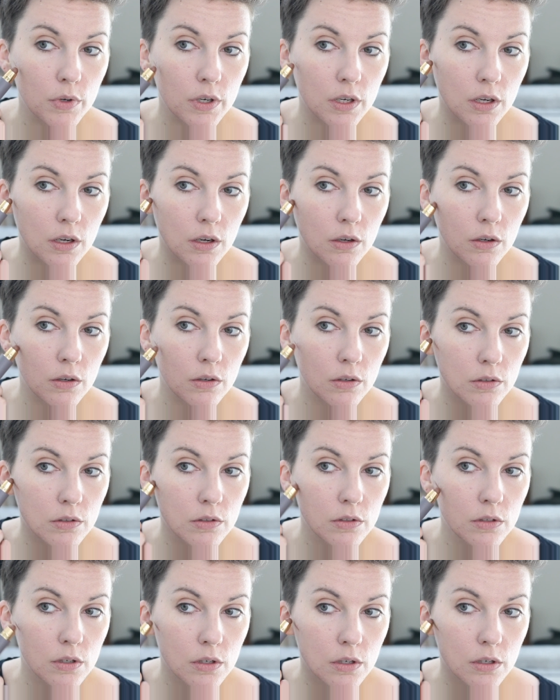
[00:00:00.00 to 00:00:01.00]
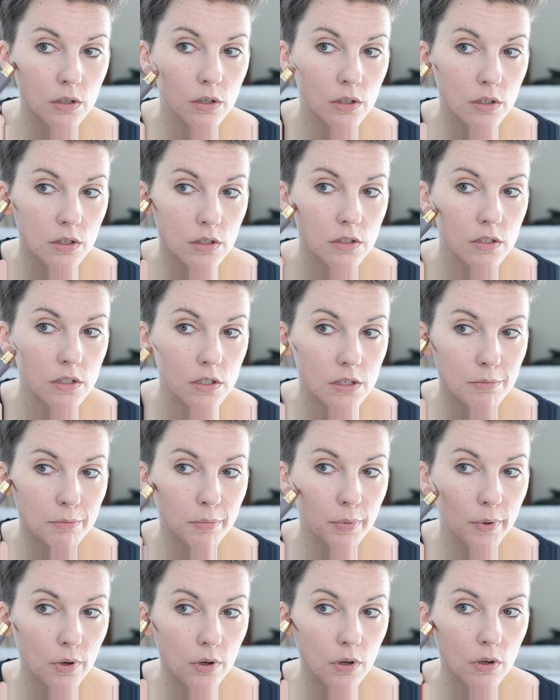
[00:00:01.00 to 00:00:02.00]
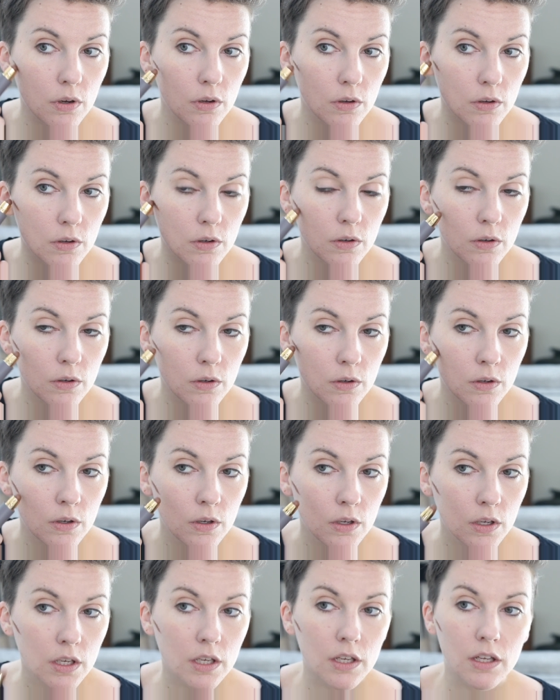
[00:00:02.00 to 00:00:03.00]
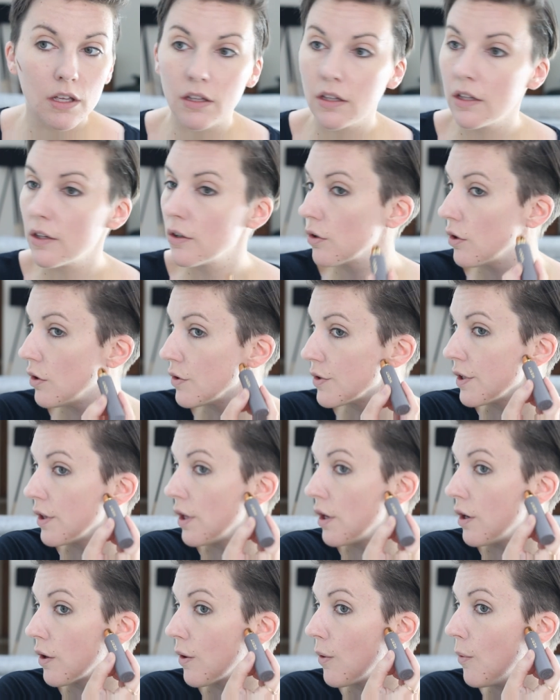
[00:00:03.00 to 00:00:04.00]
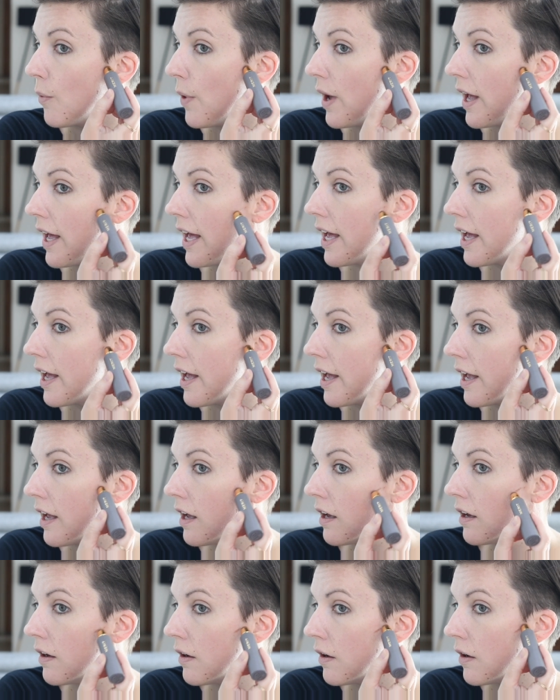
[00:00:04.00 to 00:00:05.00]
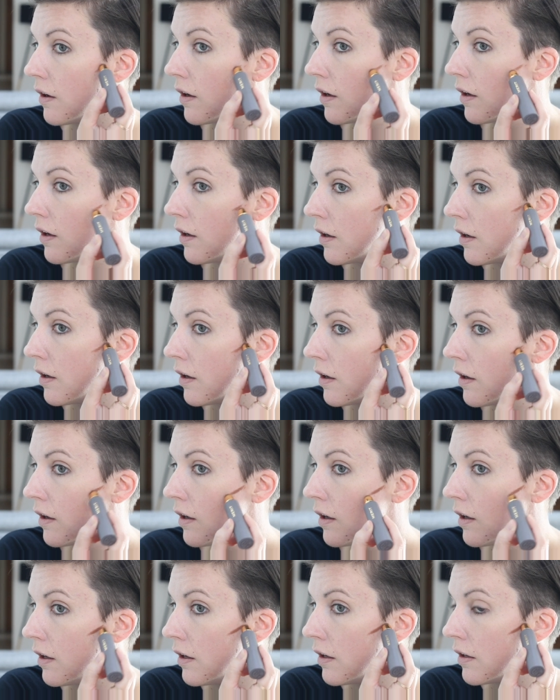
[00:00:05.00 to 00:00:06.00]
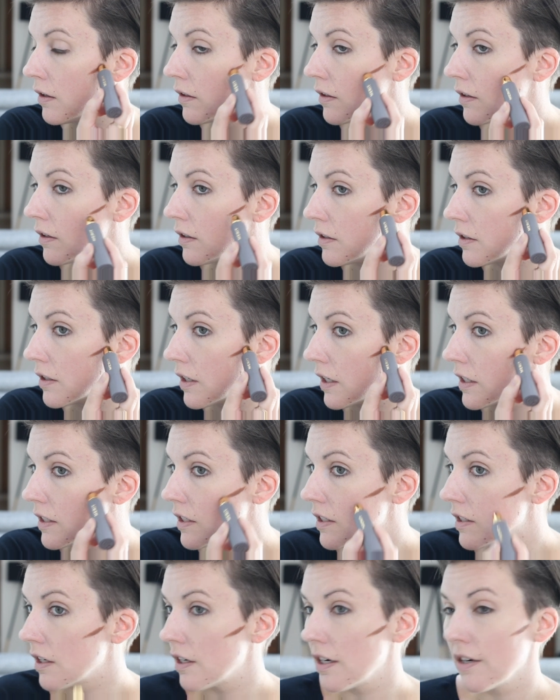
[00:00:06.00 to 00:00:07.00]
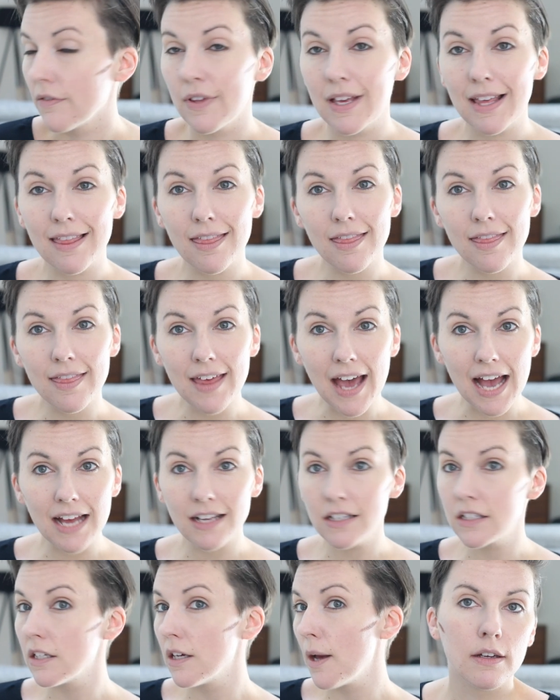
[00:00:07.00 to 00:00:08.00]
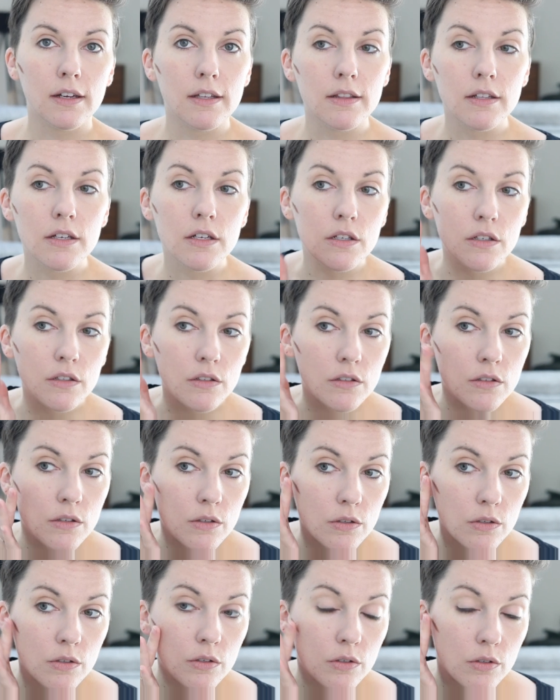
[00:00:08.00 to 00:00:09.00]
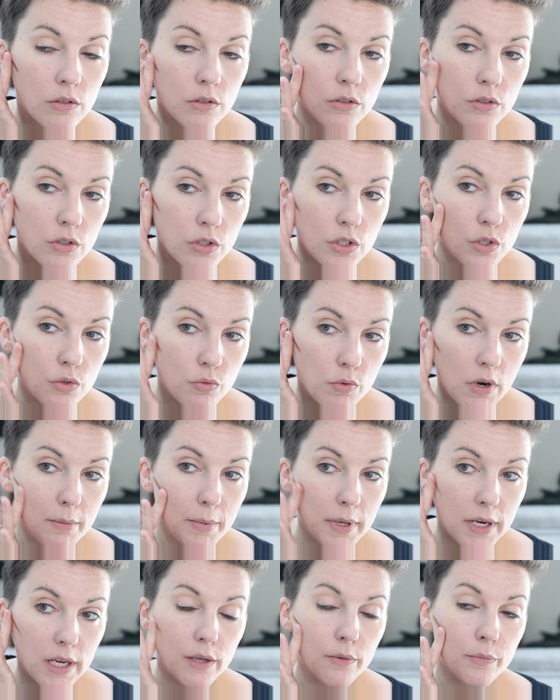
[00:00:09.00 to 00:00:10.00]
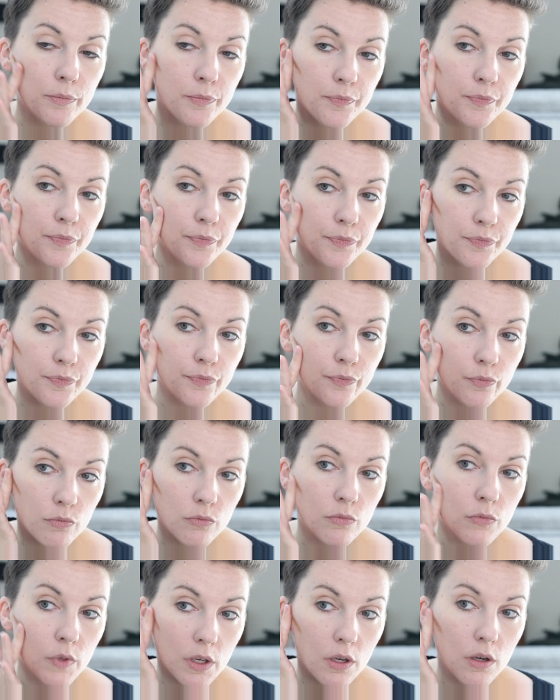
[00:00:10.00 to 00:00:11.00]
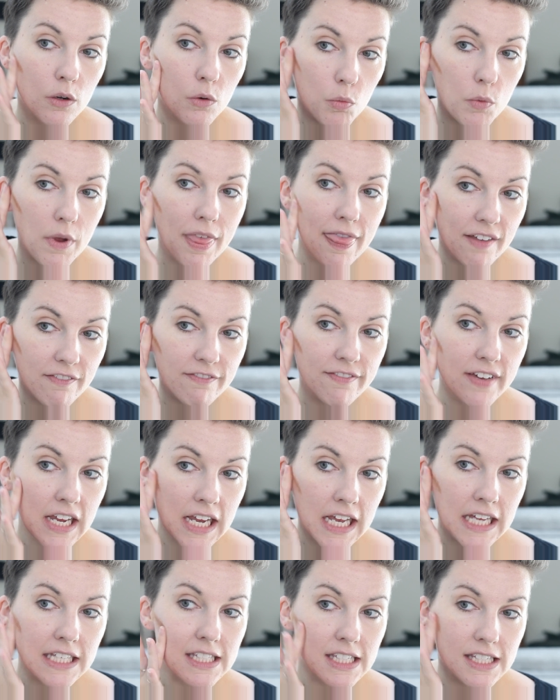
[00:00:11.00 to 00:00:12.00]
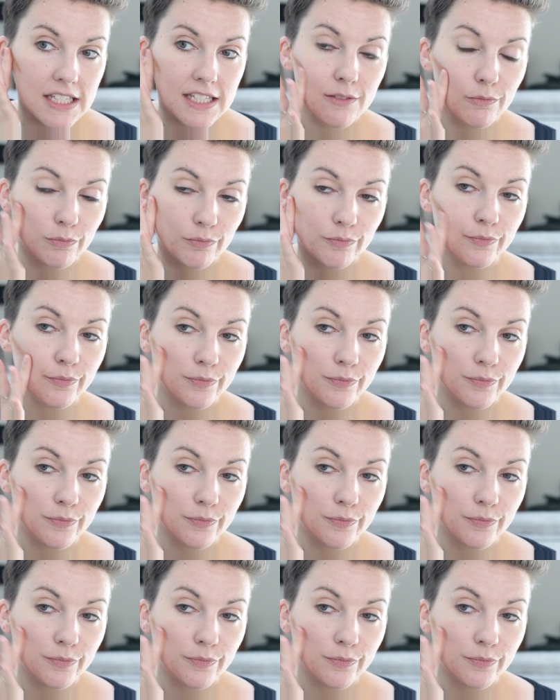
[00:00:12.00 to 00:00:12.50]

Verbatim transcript: Real simple a little goes a long way. And just kind of start off like that and then just rub it in with the fingers.